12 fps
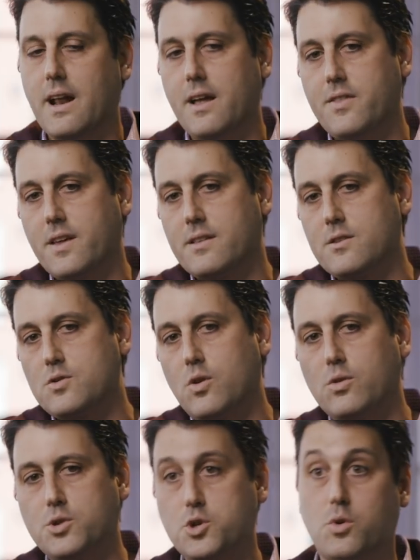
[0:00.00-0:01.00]
and I think this
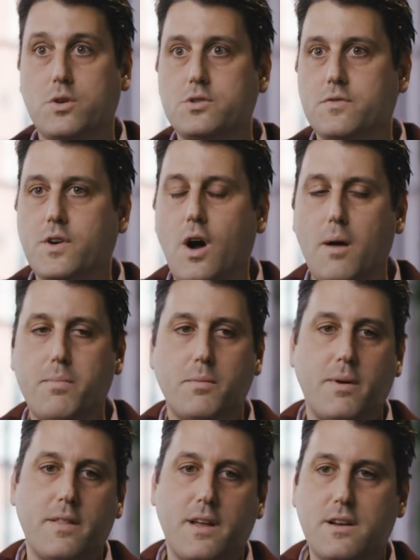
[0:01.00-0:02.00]
whole shortage of copper
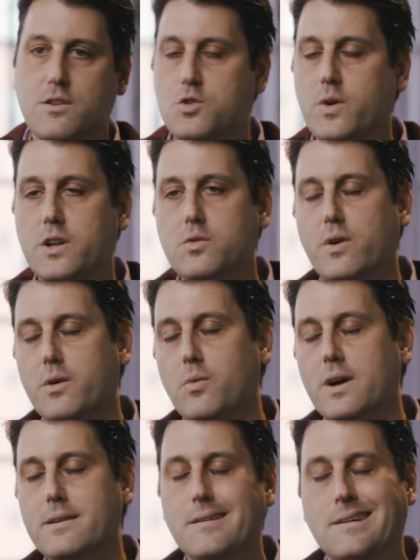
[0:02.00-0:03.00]
by the end of
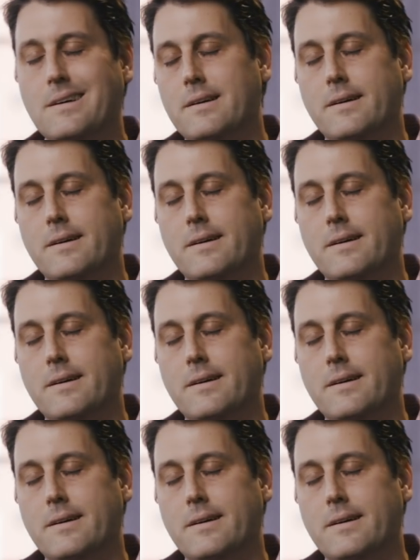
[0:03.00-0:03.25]
2021,